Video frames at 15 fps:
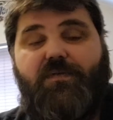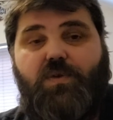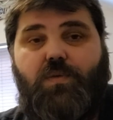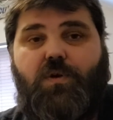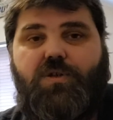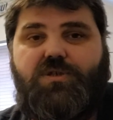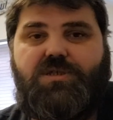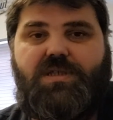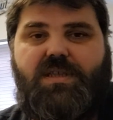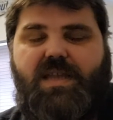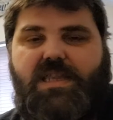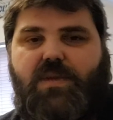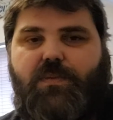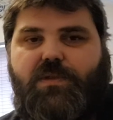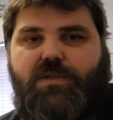if you watch to
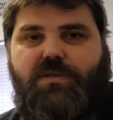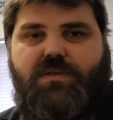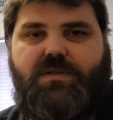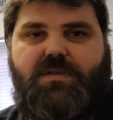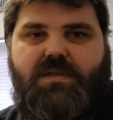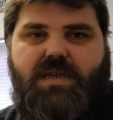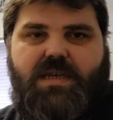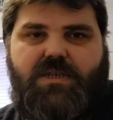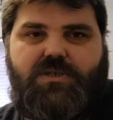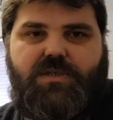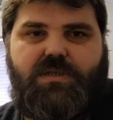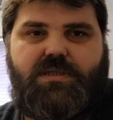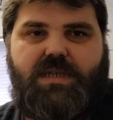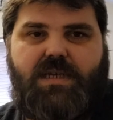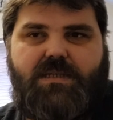the end and we do the
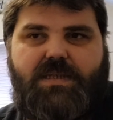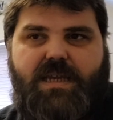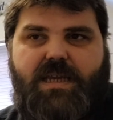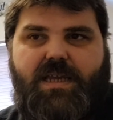history of the